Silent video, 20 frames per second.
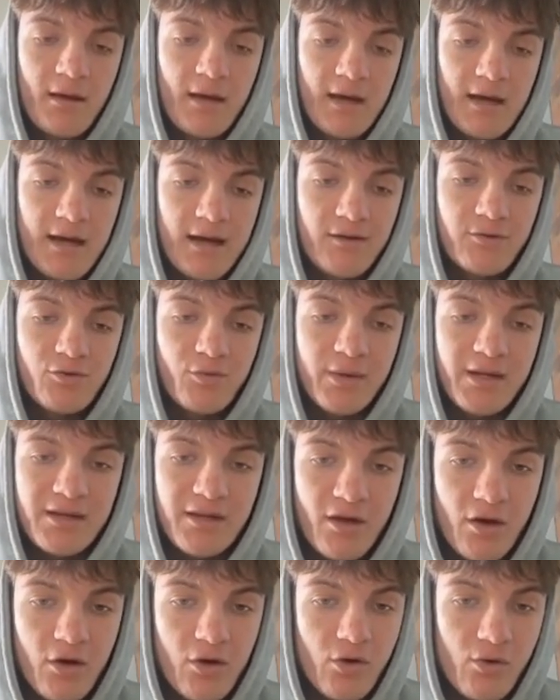How do we
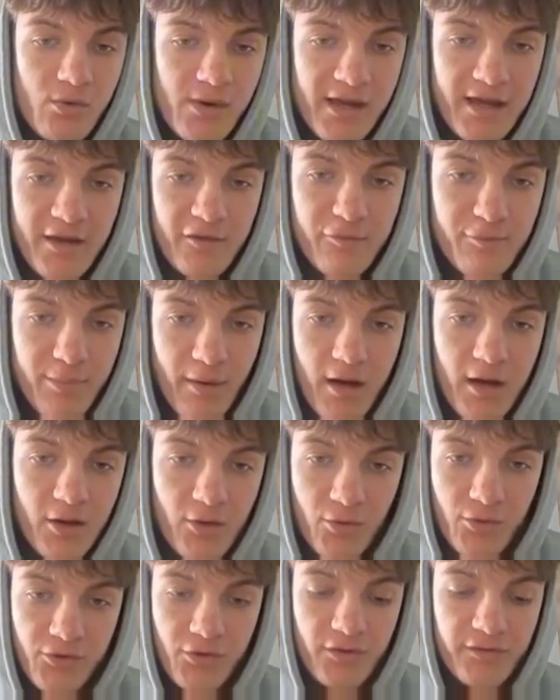know if buy
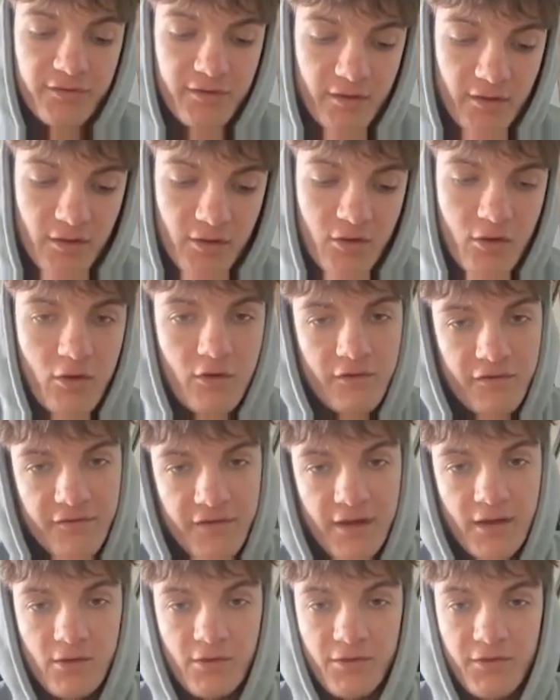orders got
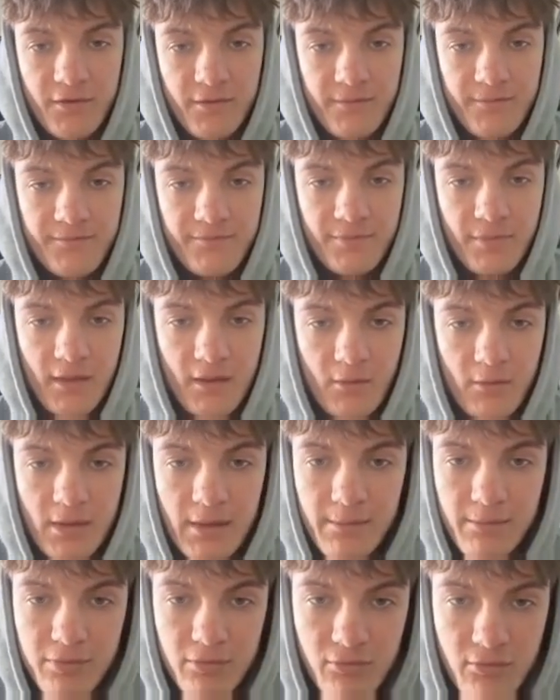filled?
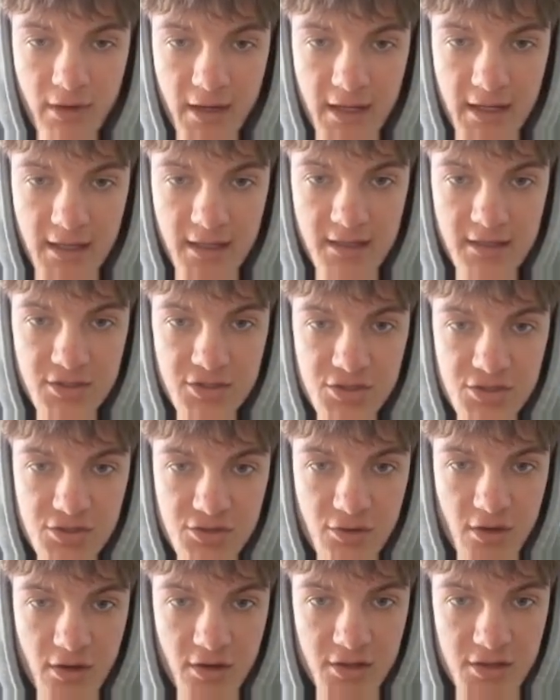We break
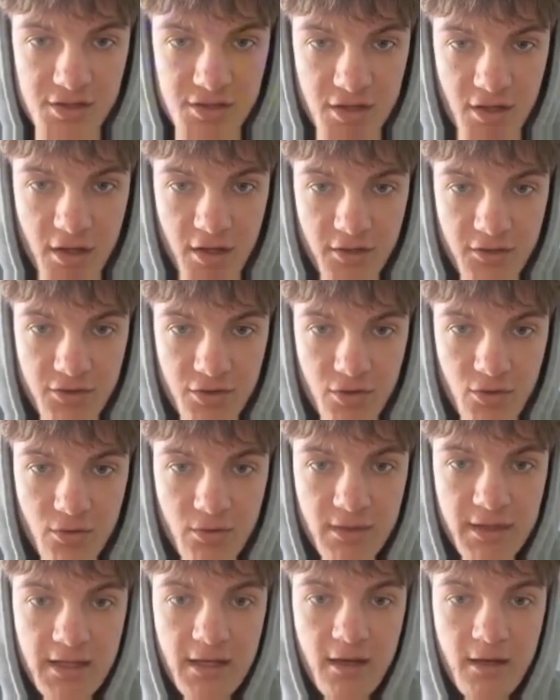structure
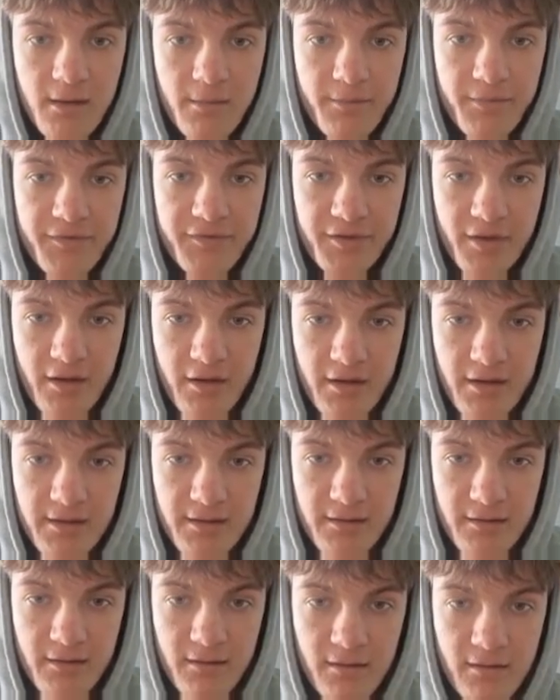to the
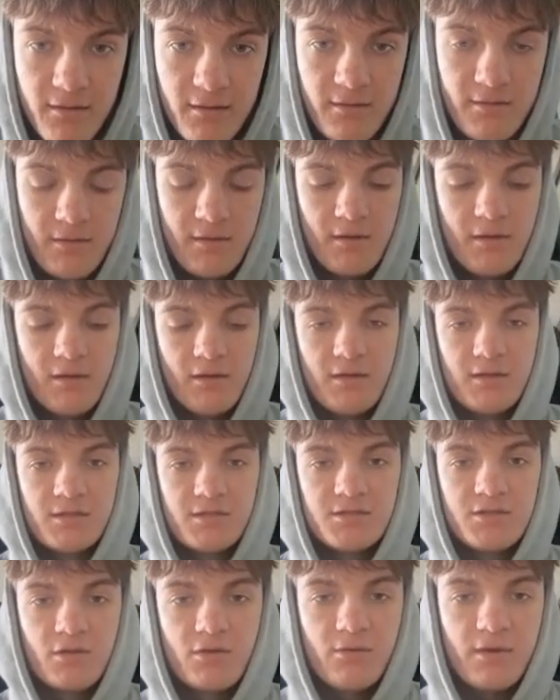upside.
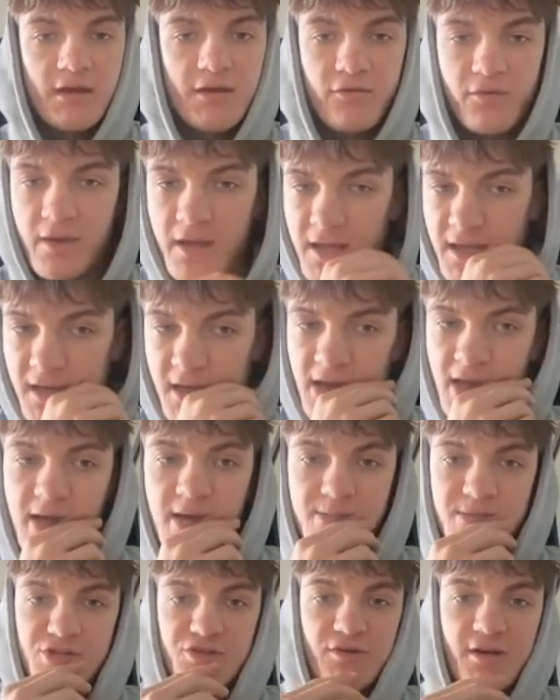So if we're in an
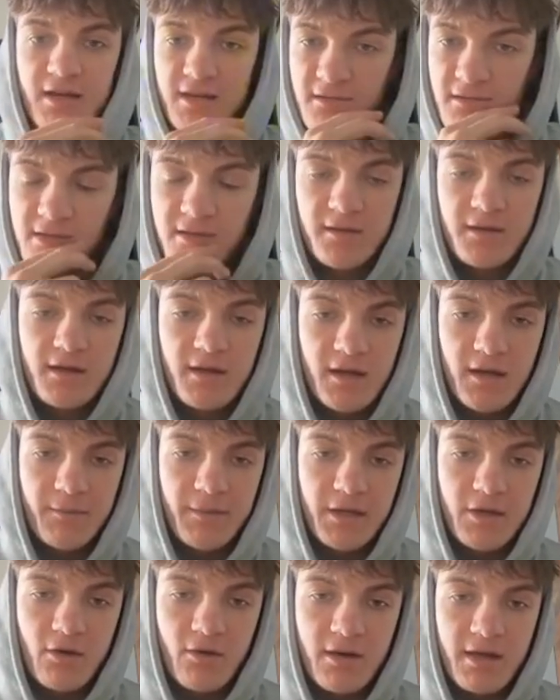uptrend and
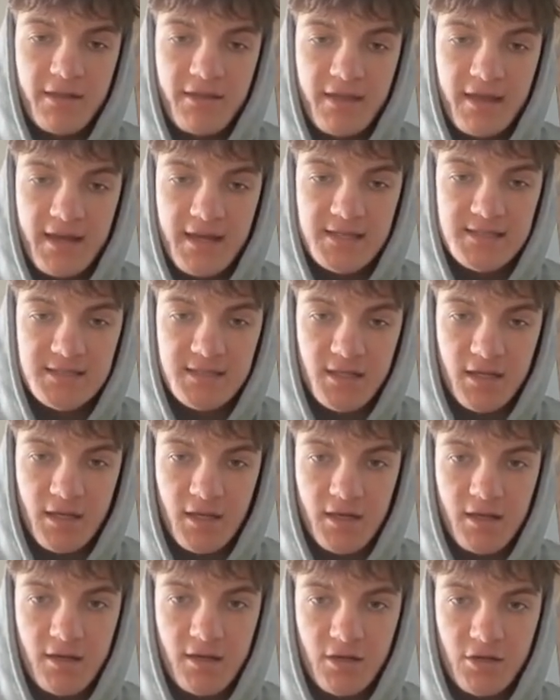we're going like this,
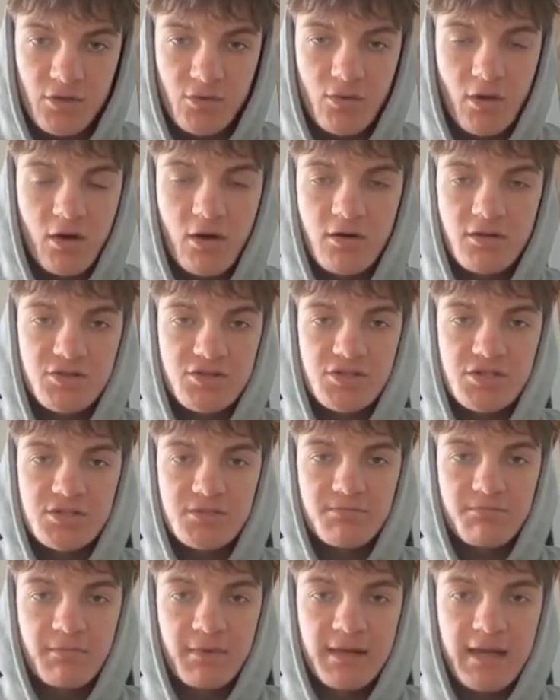you can't
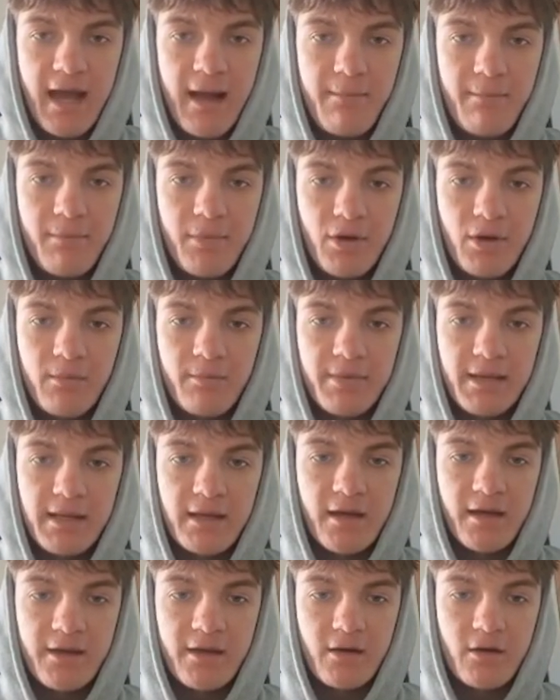just gamble and be
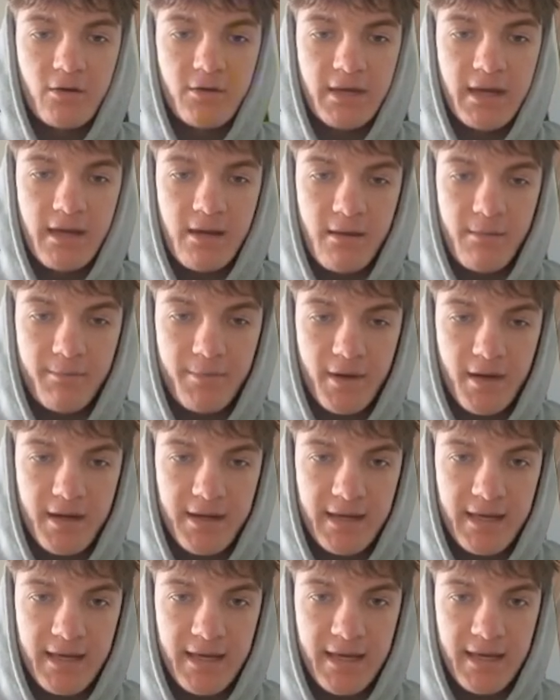like, oh yeah, I'm
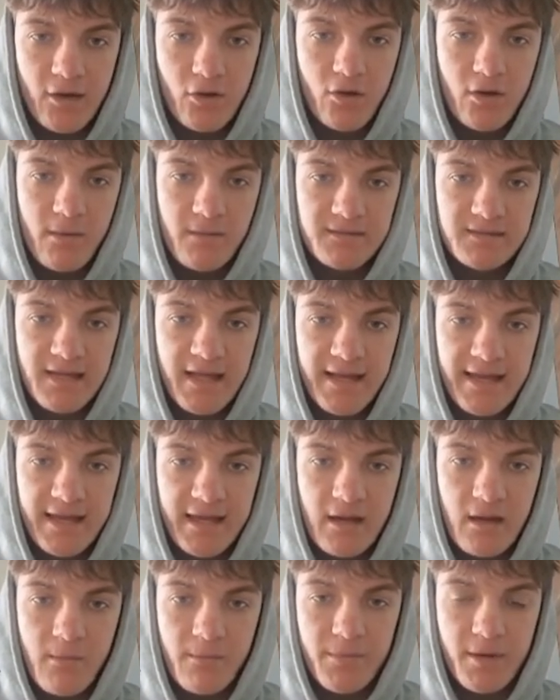buying here, oh I'm selling
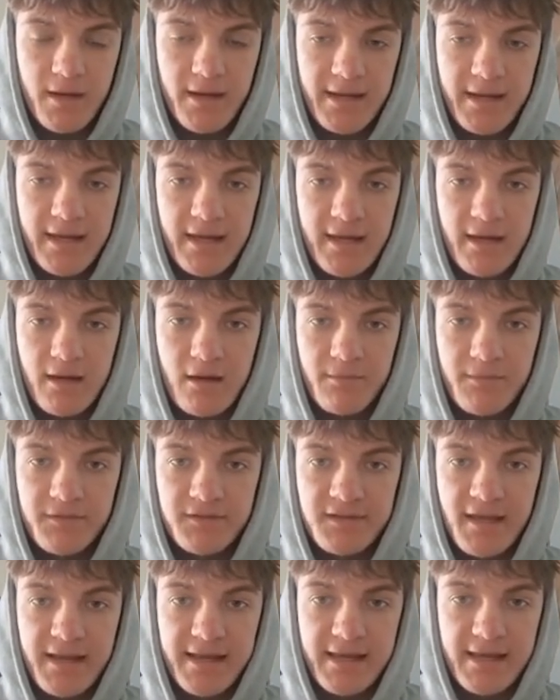here, I'm buying here, I'm
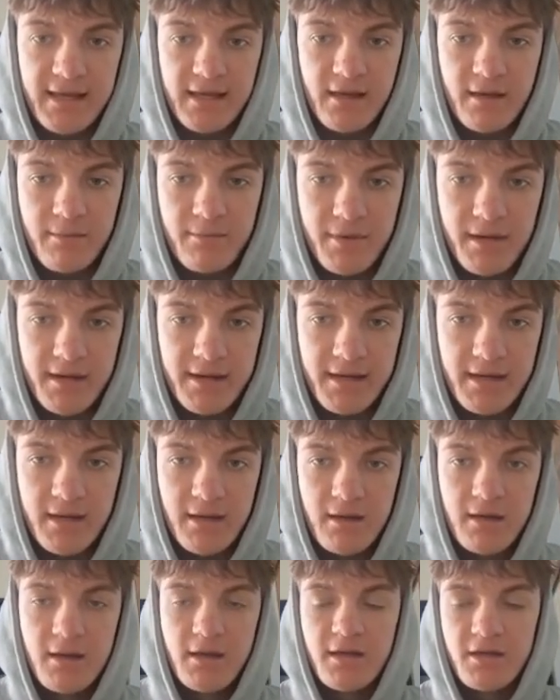selling here, I'm buying
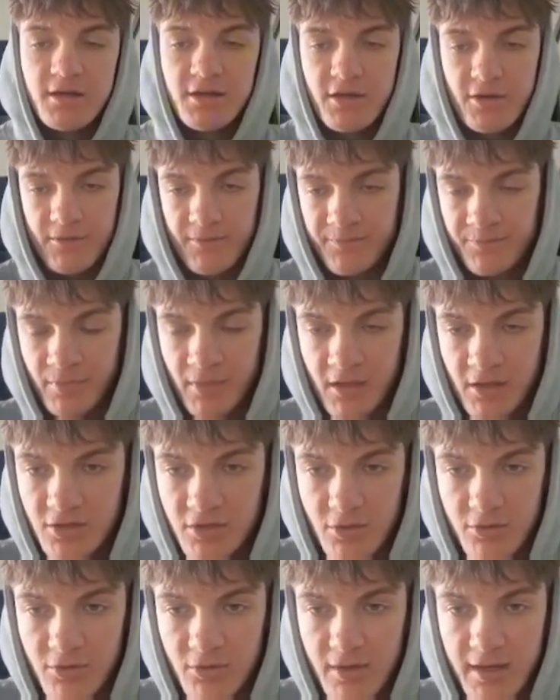here. You
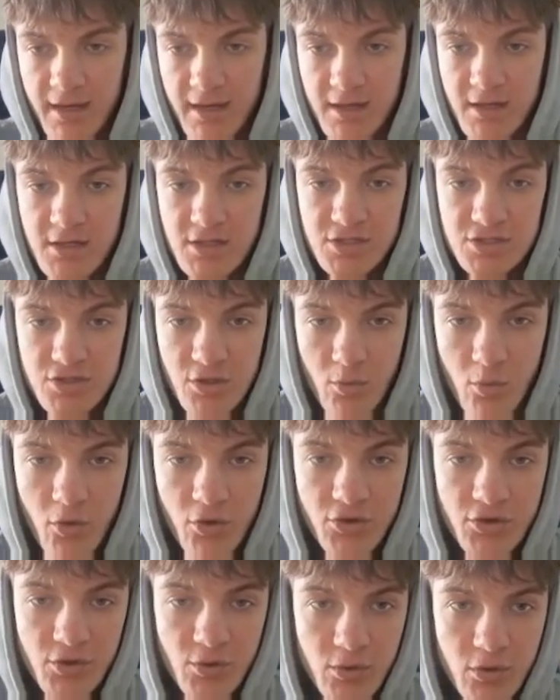don't do that. So
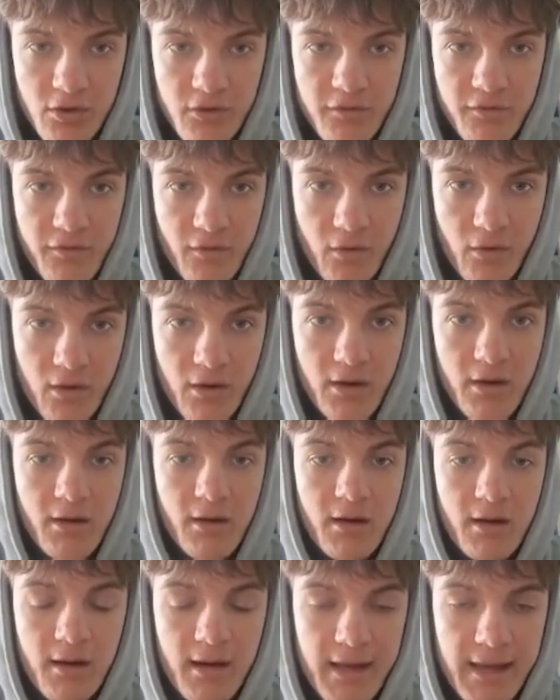what do you look for?
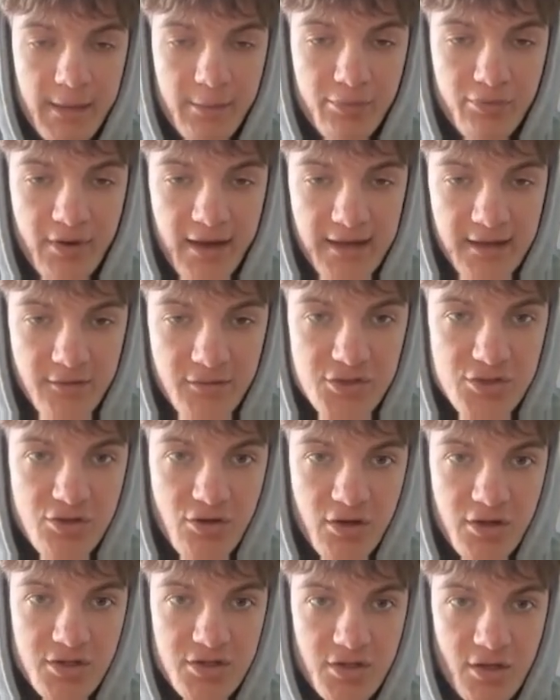A break of
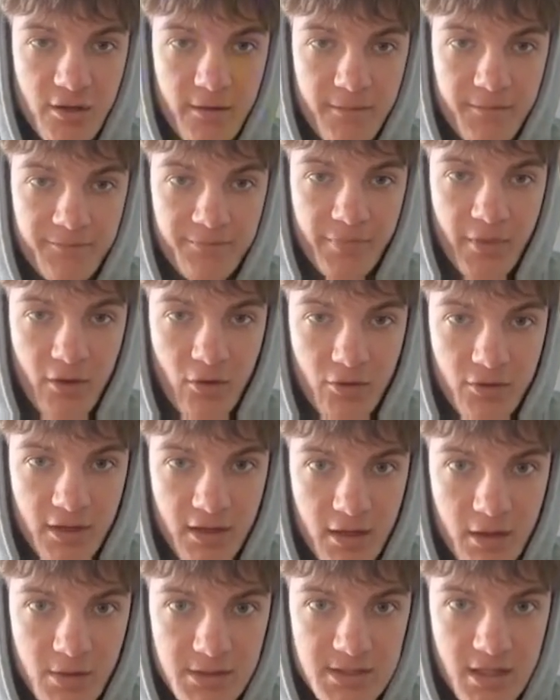structure on the
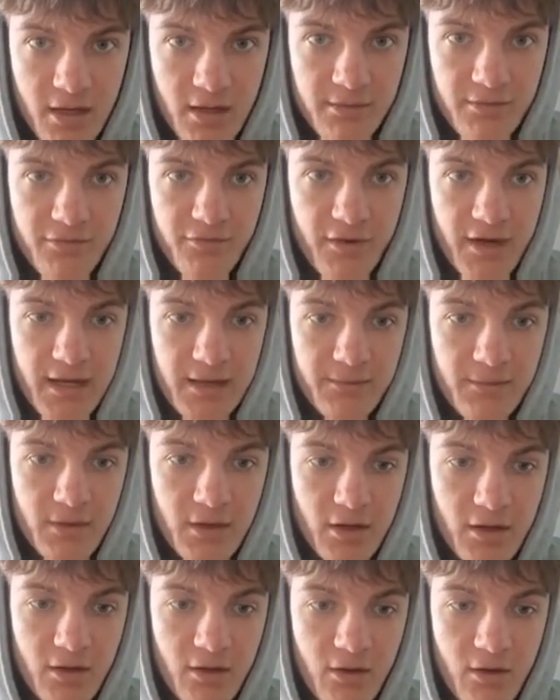lower time frame. We're
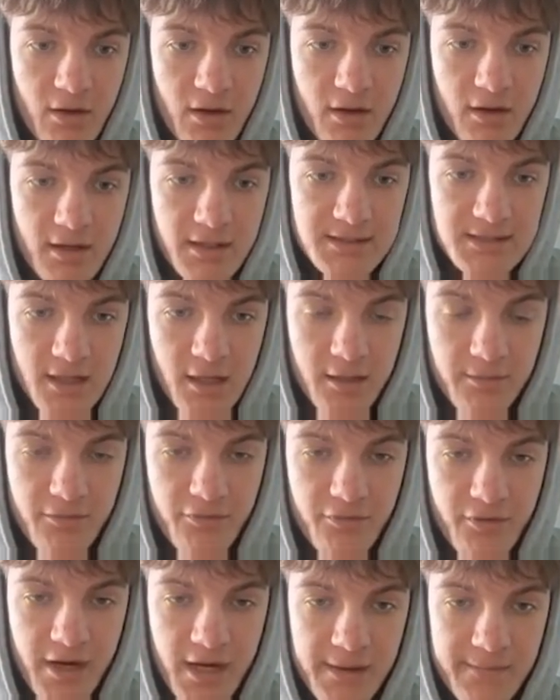like, oh, high time
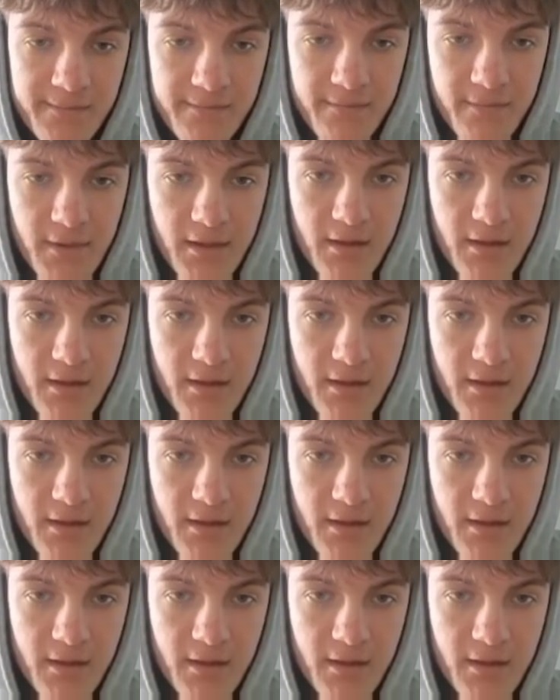frame.